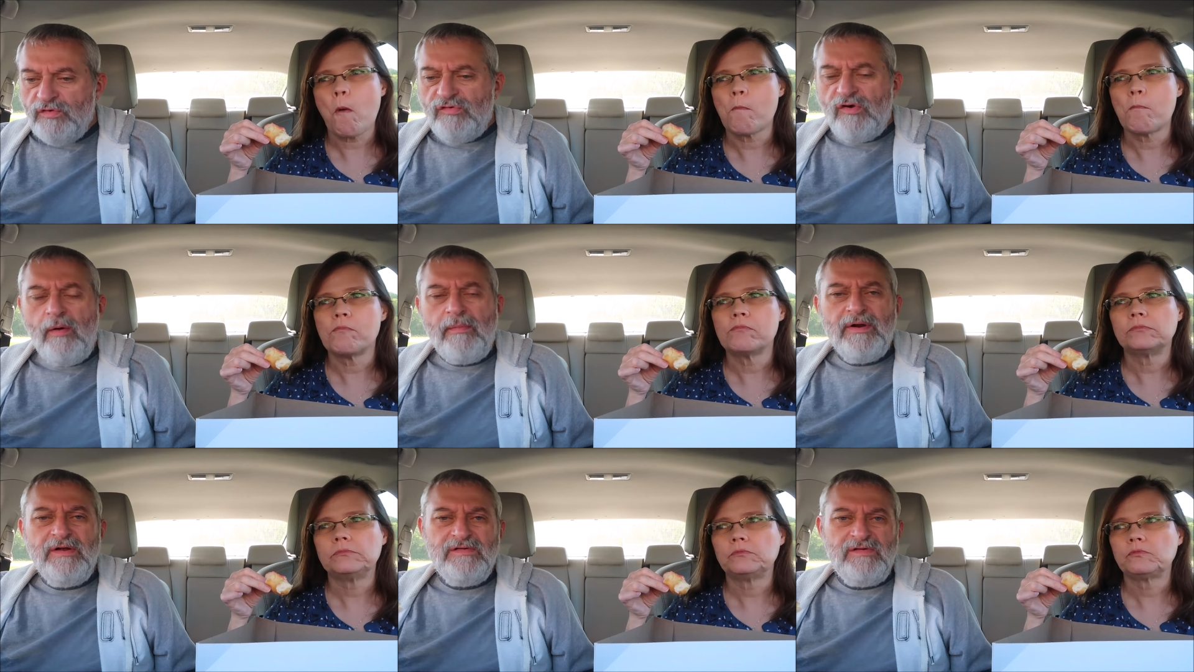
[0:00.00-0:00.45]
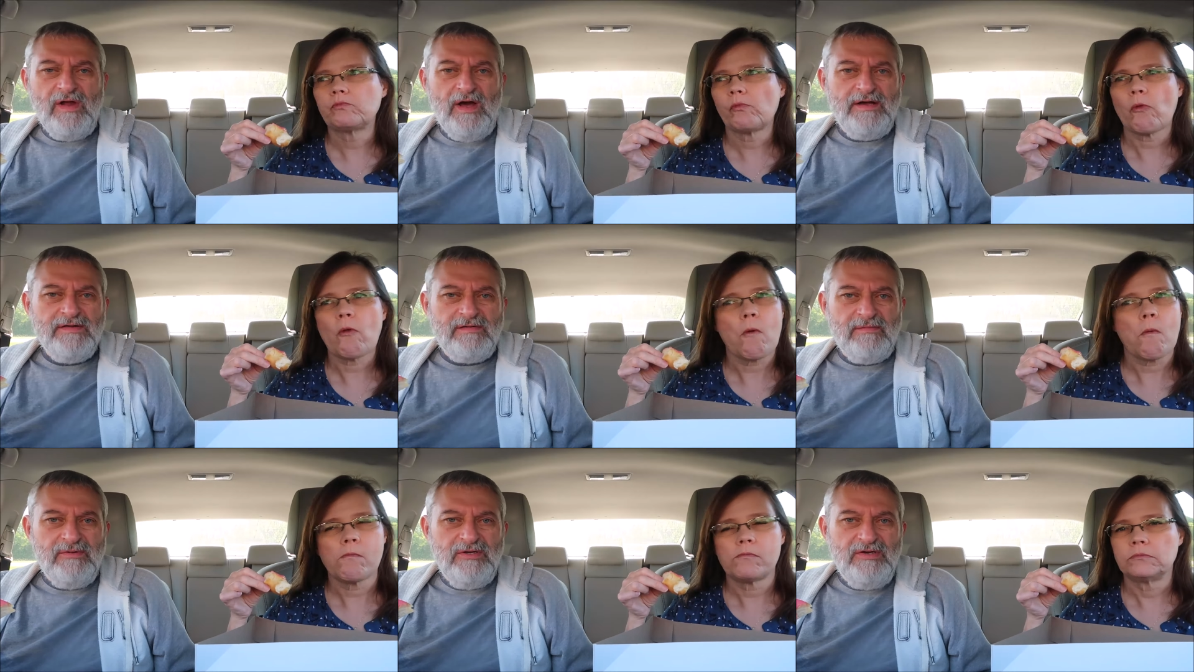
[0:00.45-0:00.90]
Speaker 1: strawberry's
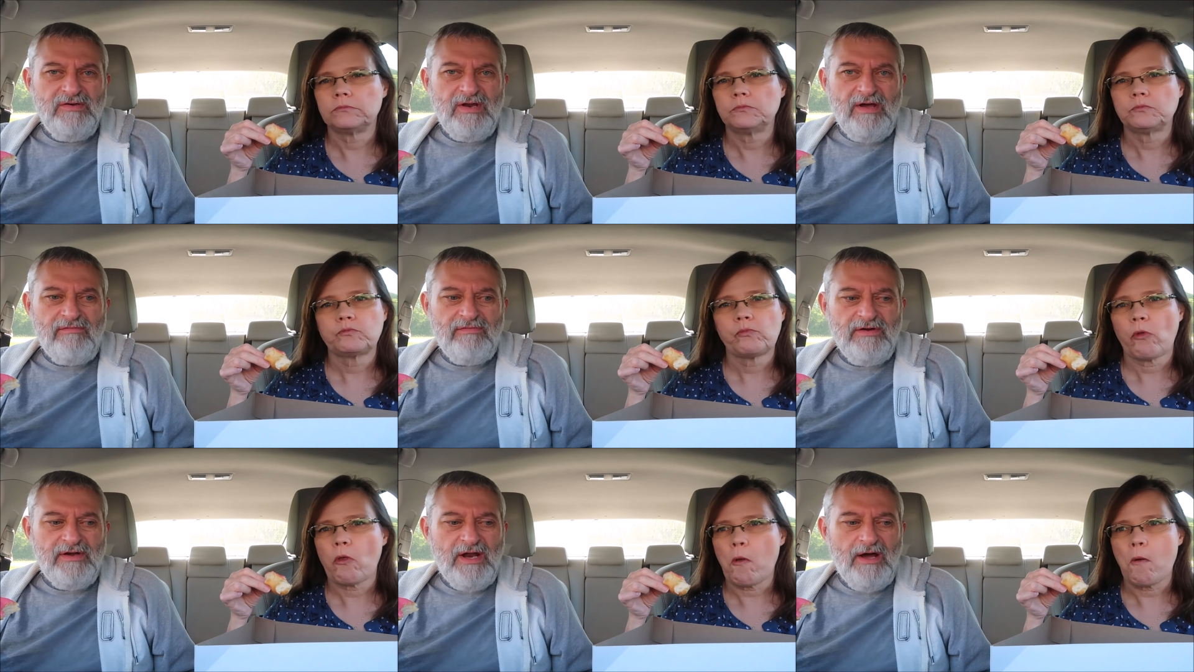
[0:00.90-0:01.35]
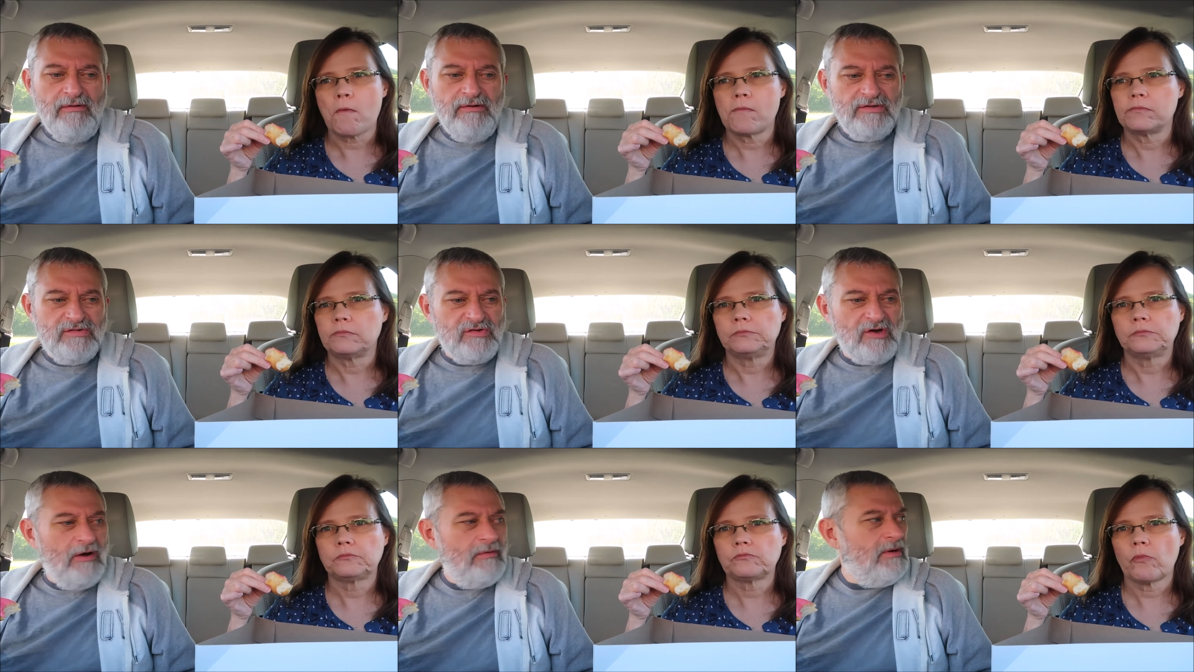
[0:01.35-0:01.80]
nice. I mean, you definitely
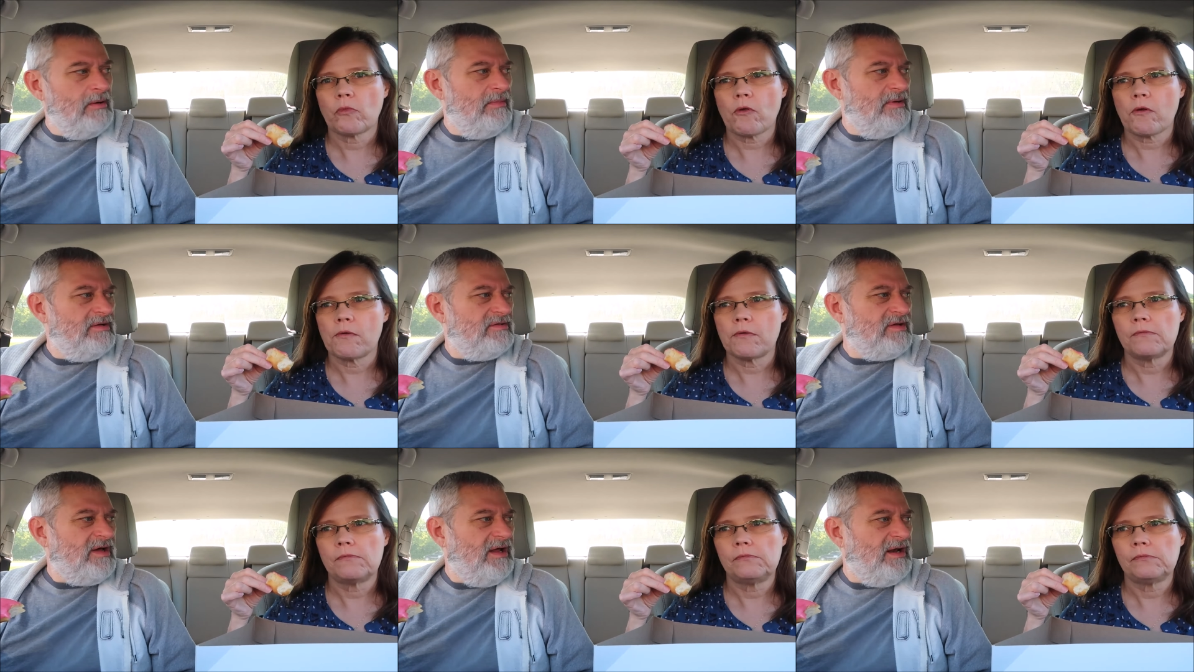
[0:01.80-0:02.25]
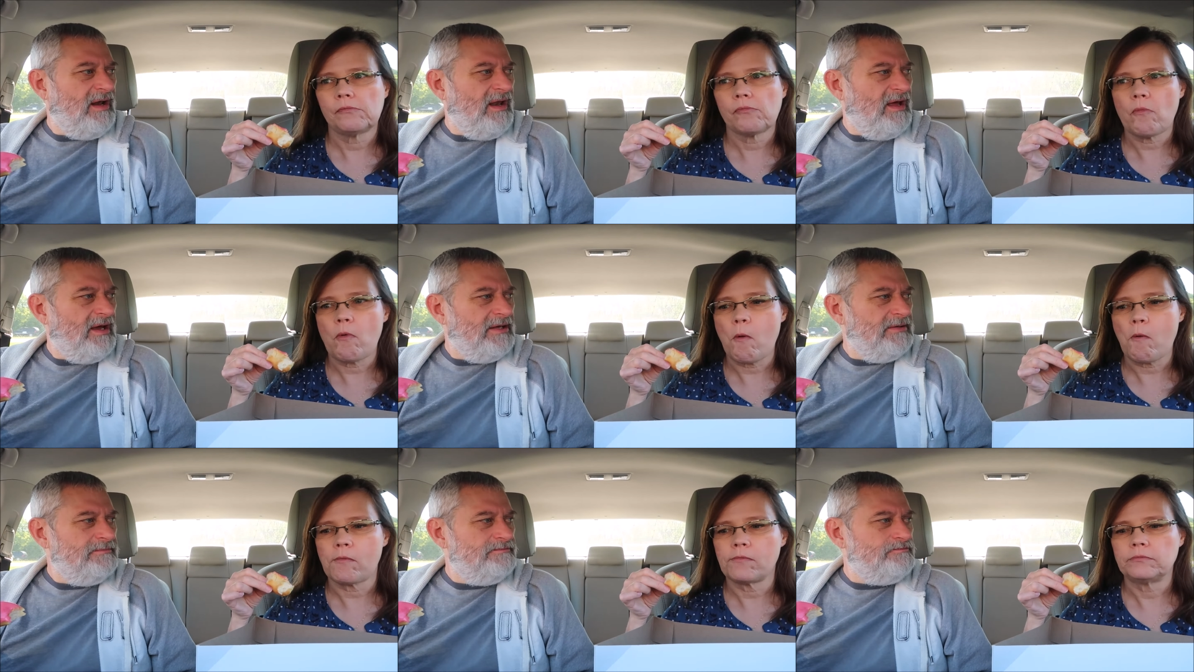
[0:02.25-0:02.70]
know it's strawberry, but it's kind of
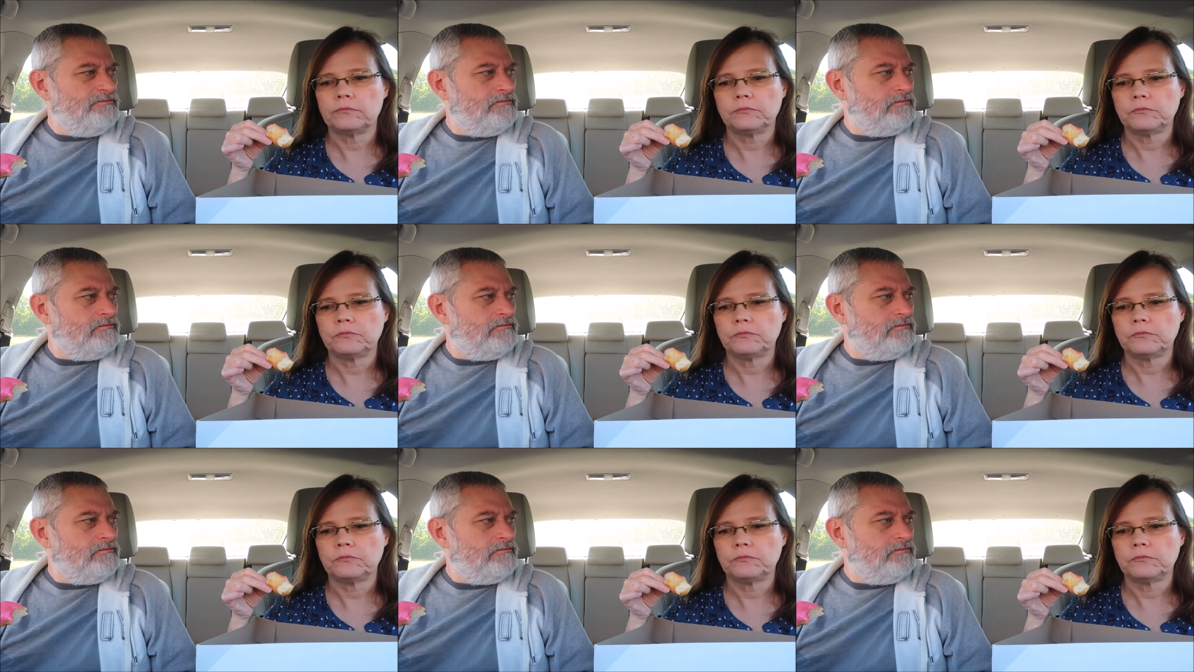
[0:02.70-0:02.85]
light.